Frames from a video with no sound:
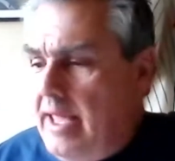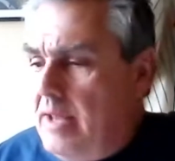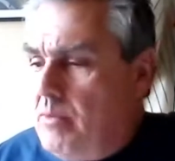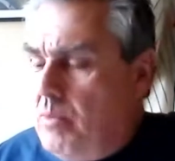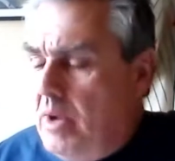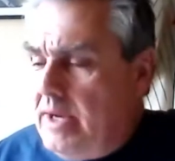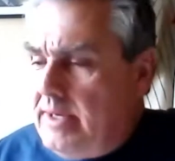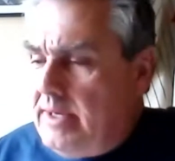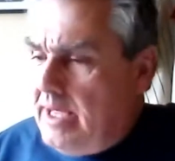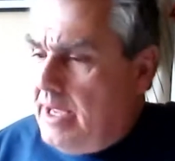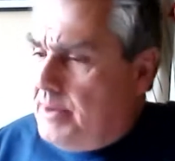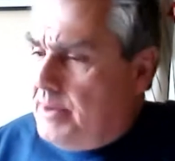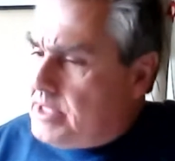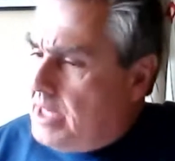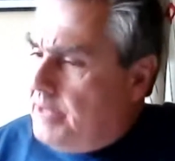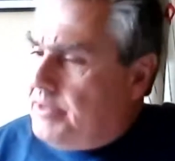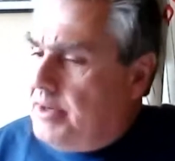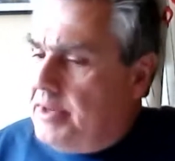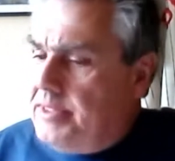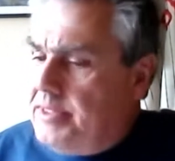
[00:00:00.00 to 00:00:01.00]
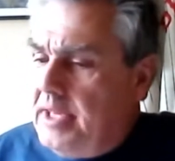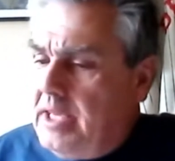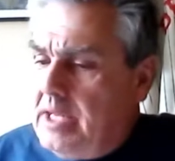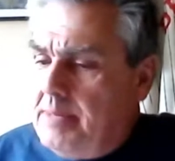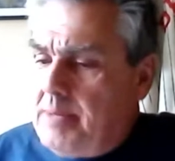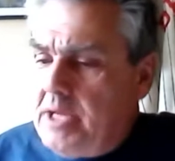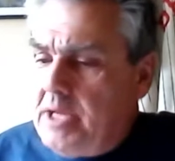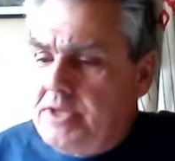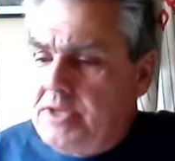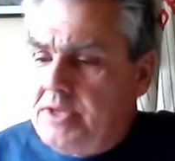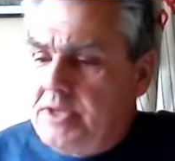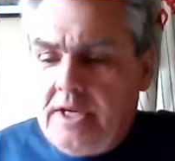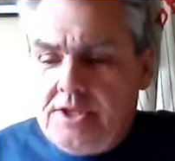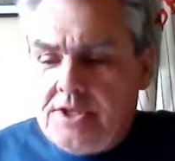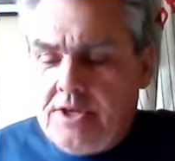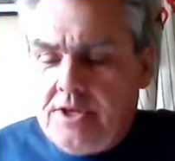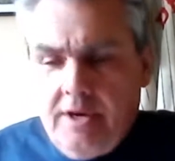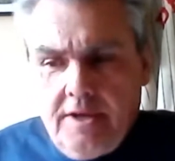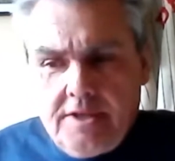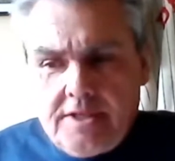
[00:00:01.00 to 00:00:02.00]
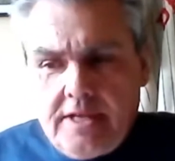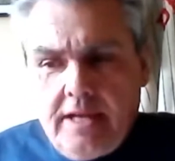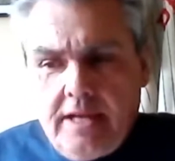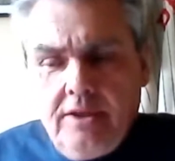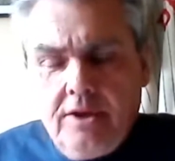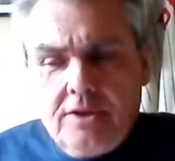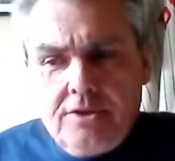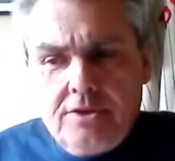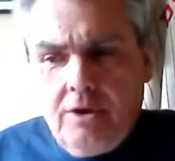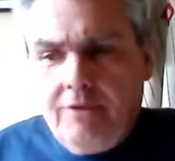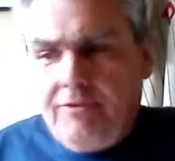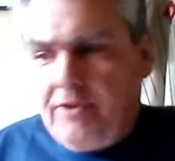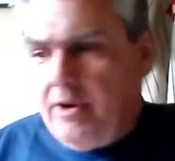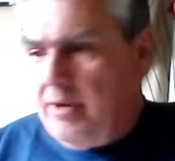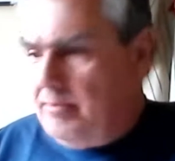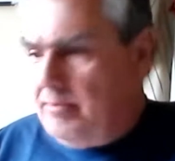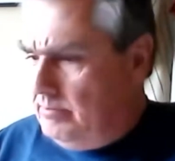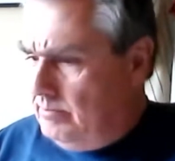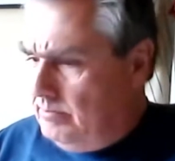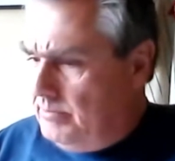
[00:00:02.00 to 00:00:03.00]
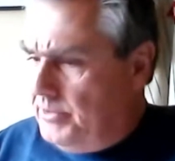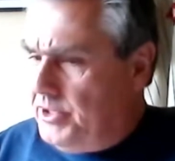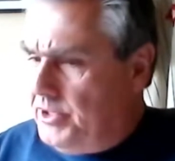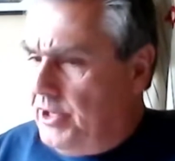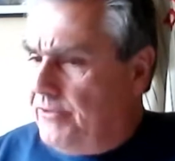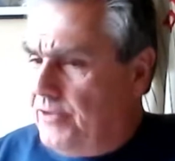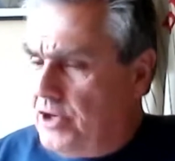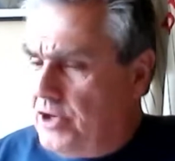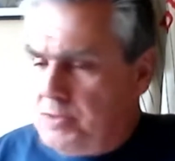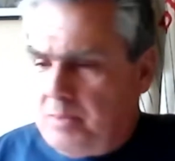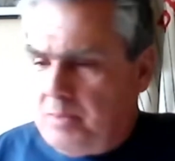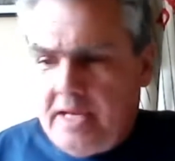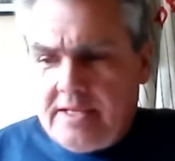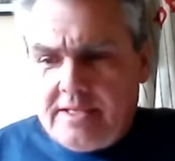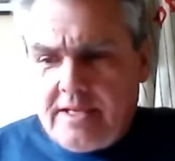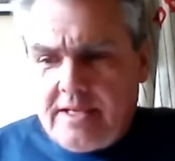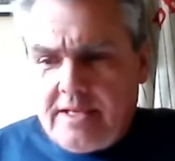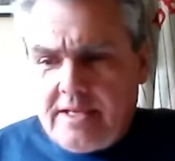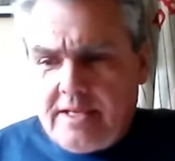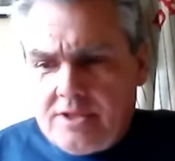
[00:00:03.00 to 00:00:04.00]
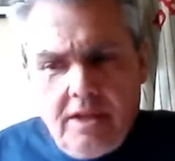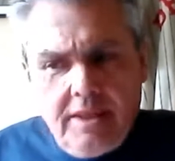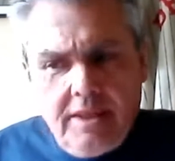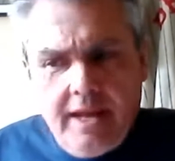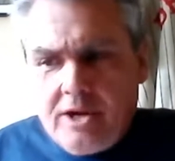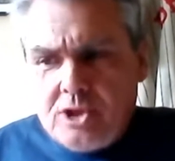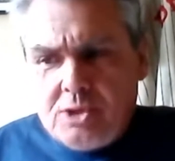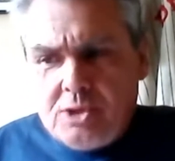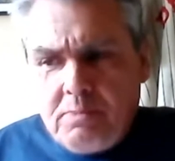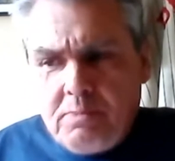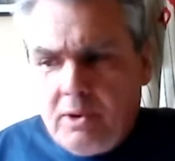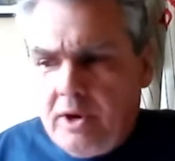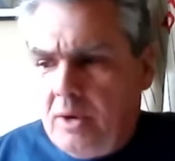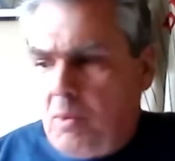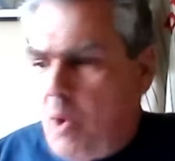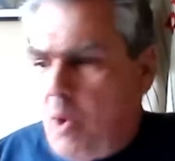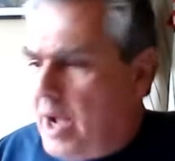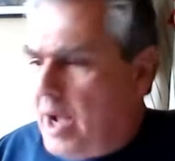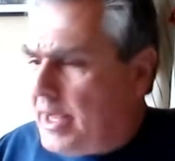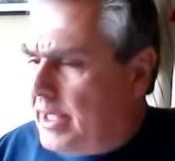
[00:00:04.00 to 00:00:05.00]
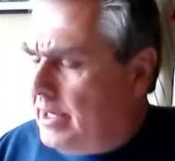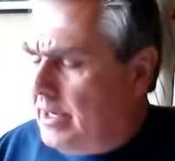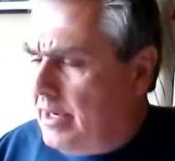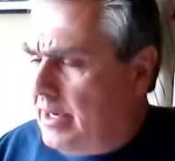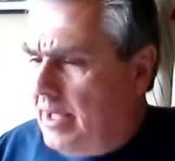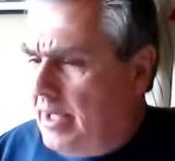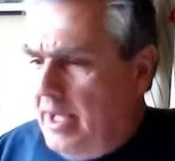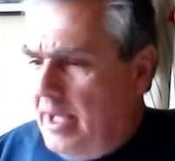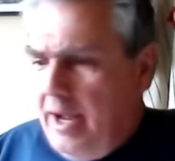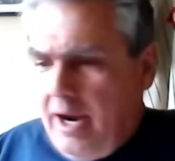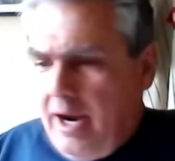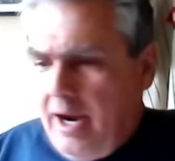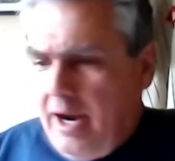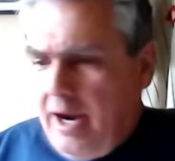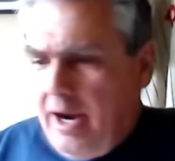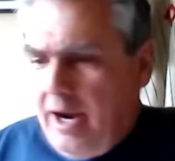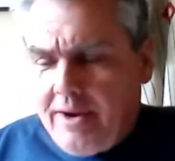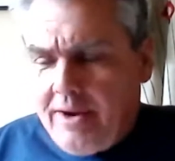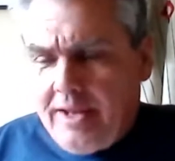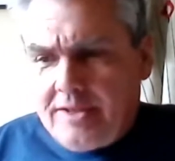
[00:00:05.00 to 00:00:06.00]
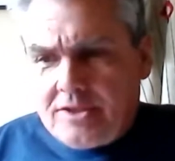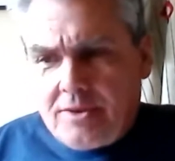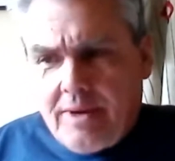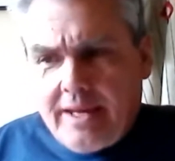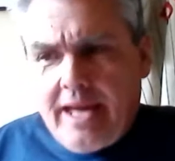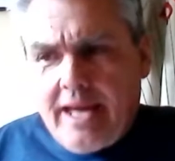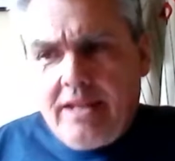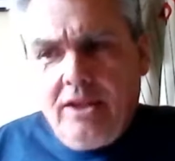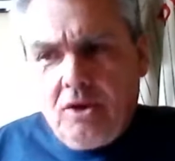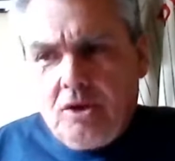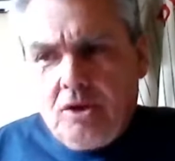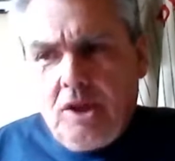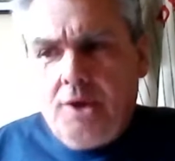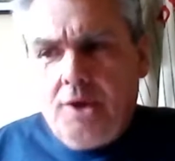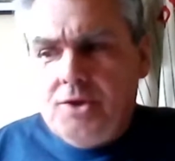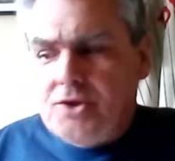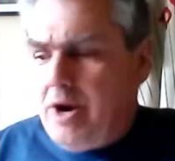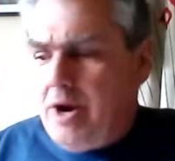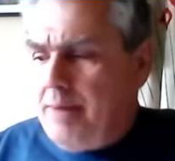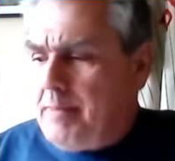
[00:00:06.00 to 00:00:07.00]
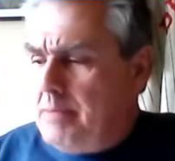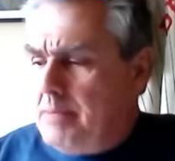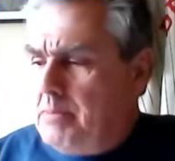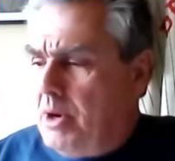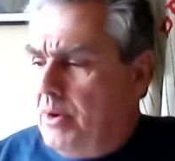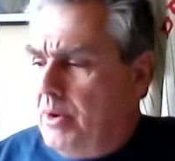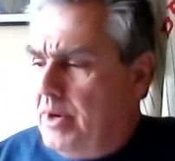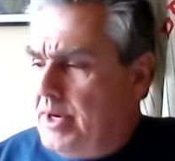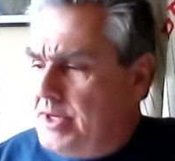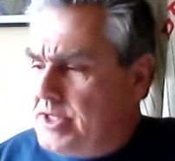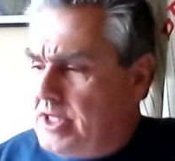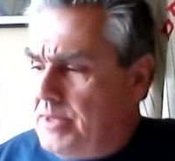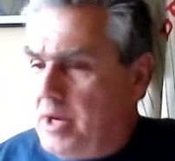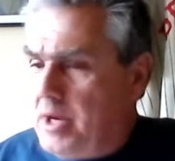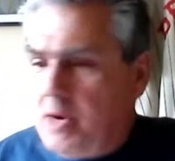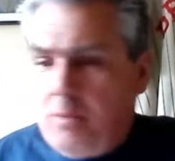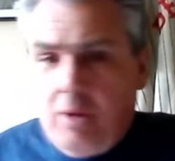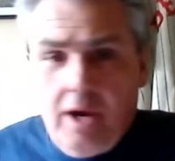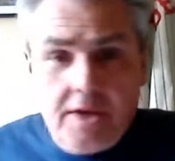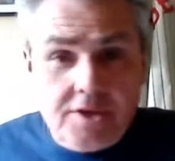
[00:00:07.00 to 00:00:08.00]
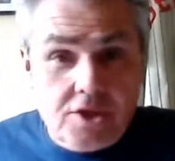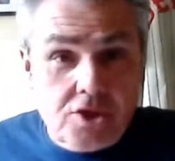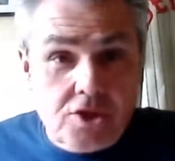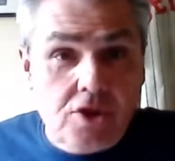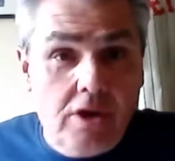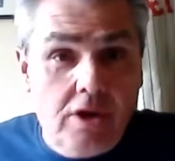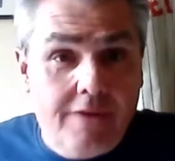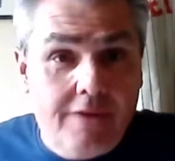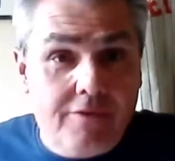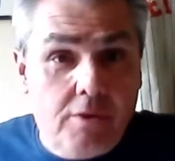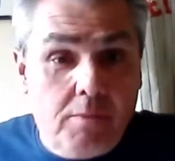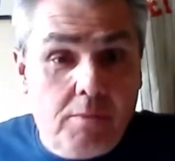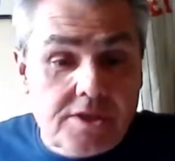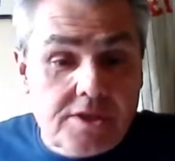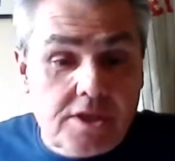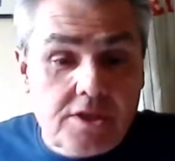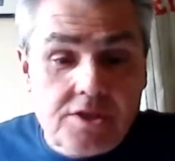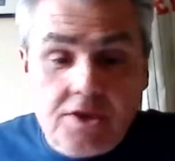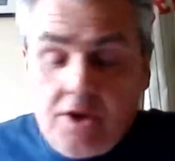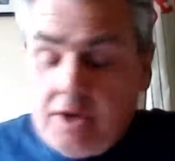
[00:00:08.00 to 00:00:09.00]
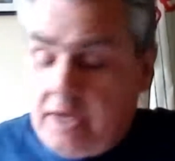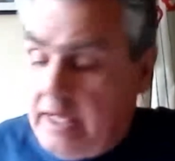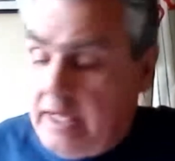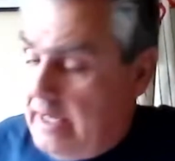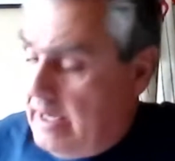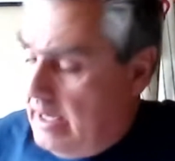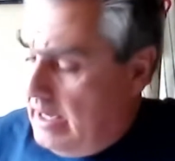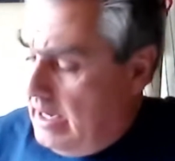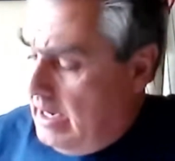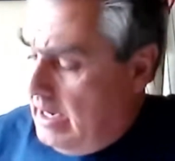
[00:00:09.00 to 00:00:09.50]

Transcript: And one day I was out there thinking about Turkey Stearns, and I looked over near first base and I saw a large bird walking around. And so I got a little closer on my mower to see what it was. And sure enough, it was a turkey.